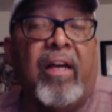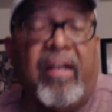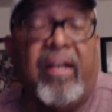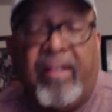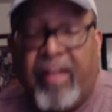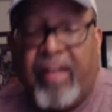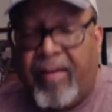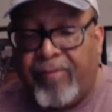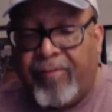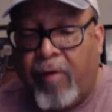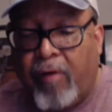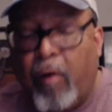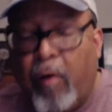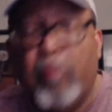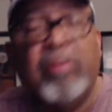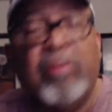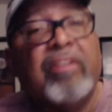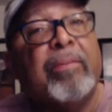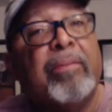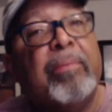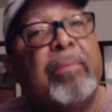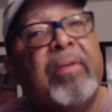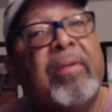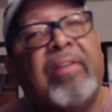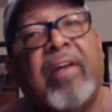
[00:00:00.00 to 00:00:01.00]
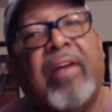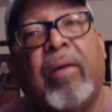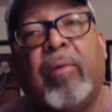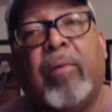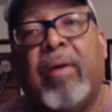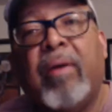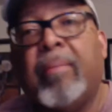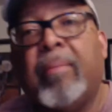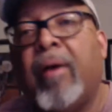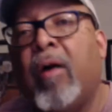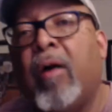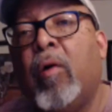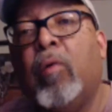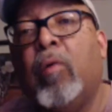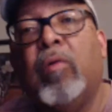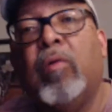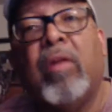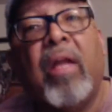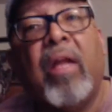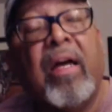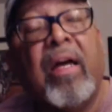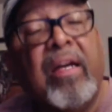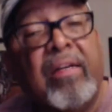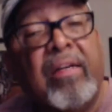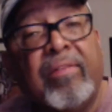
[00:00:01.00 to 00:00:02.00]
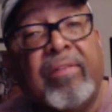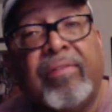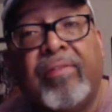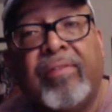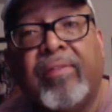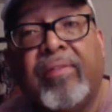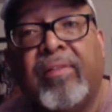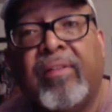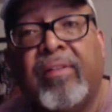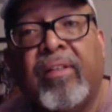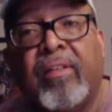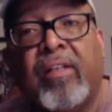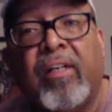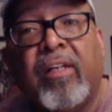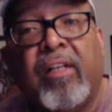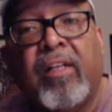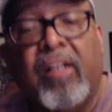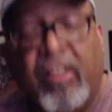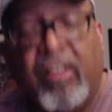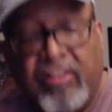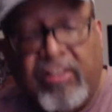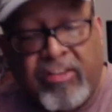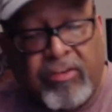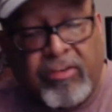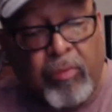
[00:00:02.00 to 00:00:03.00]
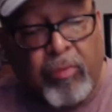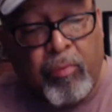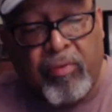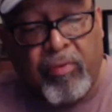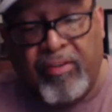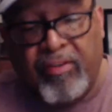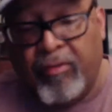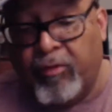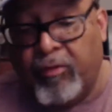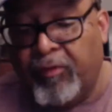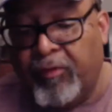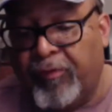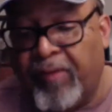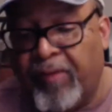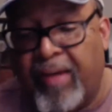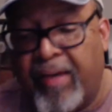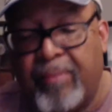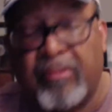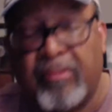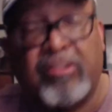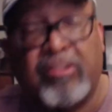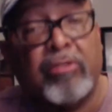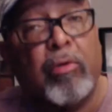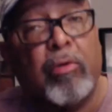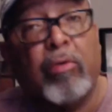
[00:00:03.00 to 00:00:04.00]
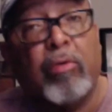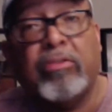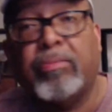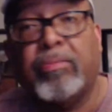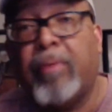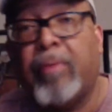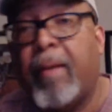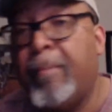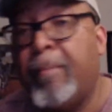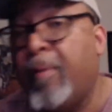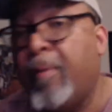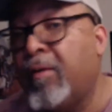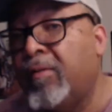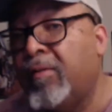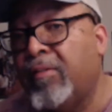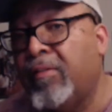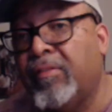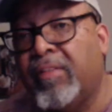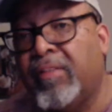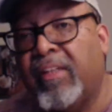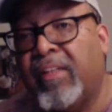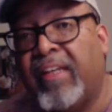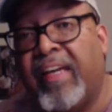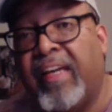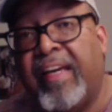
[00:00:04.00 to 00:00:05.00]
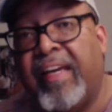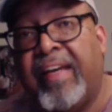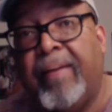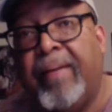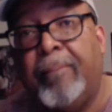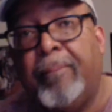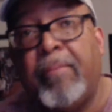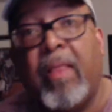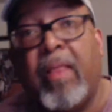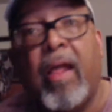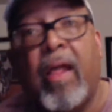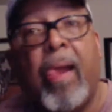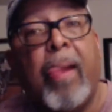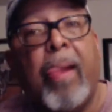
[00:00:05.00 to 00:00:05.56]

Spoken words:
And I've always been that way my whole life. So when those famous quotes by Martin Luther King